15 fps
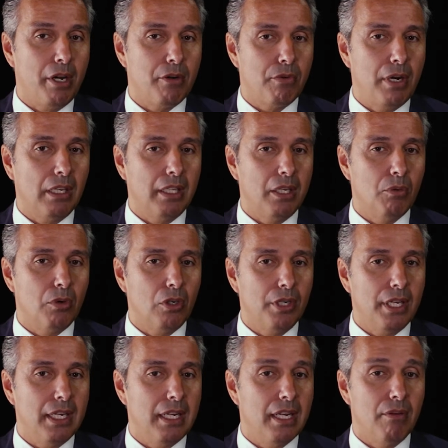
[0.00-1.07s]
quite frankly, we're
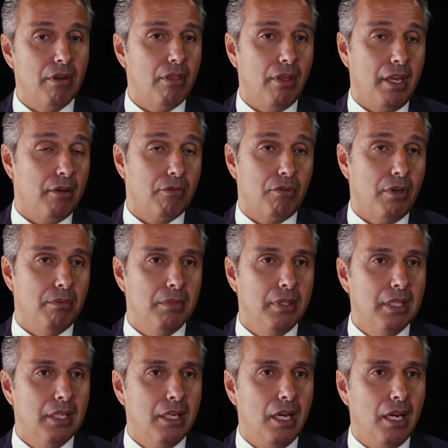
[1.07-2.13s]
looking at everything
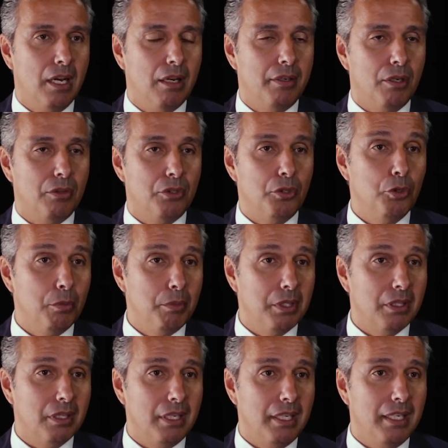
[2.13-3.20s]
from
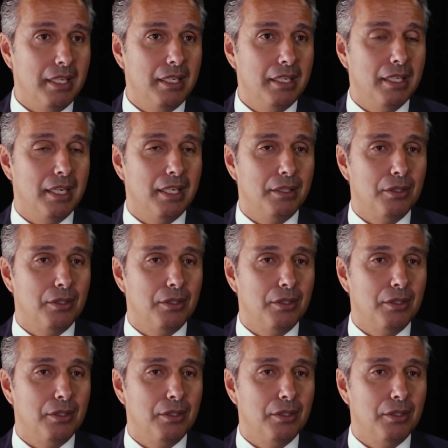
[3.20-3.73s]
tunability